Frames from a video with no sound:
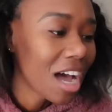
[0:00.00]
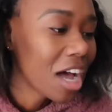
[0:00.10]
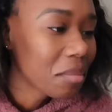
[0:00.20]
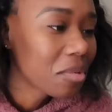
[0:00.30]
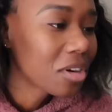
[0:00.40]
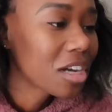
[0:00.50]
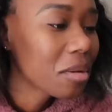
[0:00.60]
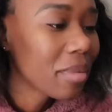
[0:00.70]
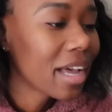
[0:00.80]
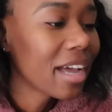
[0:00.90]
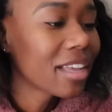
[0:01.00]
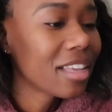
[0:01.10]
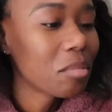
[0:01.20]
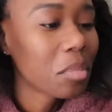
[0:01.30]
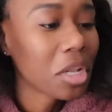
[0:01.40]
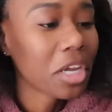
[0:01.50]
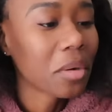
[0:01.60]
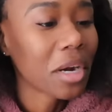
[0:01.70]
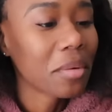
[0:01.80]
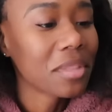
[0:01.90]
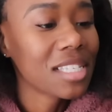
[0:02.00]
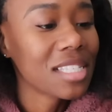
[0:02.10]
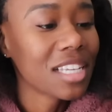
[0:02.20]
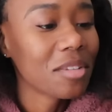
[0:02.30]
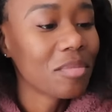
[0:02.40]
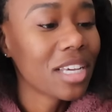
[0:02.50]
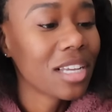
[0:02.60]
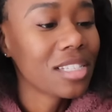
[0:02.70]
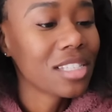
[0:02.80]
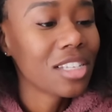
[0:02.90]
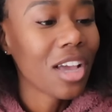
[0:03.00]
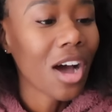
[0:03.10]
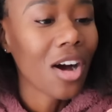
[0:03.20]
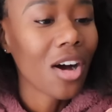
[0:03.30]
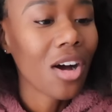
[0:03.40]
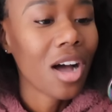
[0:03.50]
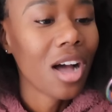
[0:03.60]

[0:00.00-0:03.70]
I'm gonna come back and play around with this thing because y'all,